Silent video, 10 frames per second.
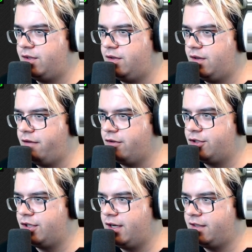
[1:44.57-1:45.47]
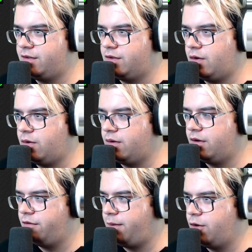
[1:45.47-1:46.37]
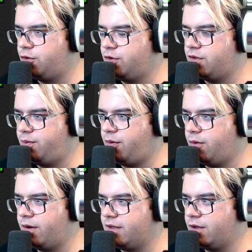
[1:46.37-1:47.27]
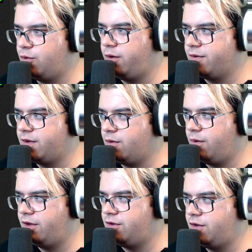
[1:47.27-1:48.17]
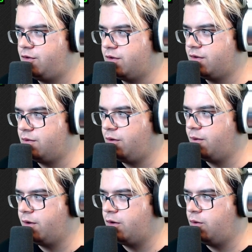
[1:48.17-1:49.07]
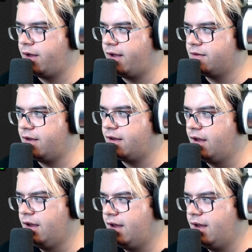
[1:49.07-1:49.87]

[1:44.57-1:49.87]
He never checks. So if Pio chooses to polarize like 20% of range, he chooses really, really cool hands like